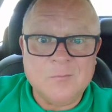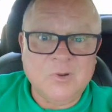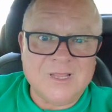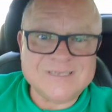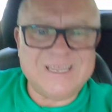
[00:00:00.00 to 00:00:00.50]

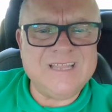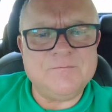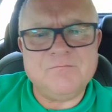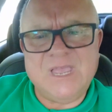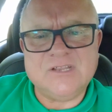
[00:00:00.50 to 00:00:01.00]
Plus,
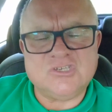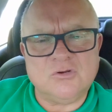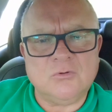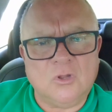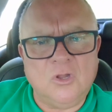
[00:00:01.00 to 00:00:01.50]
it makes
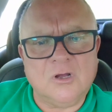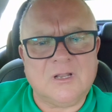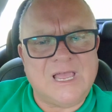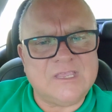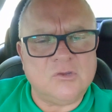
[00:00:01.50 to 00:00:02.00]
you
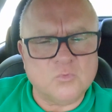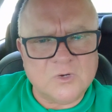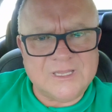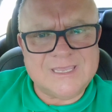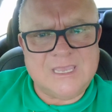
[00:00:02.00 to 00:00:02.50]
look like you
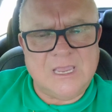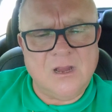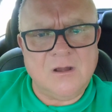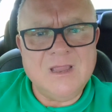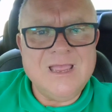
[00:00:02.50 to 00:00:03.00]
really
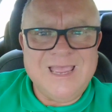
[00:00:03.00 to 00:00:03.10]
care.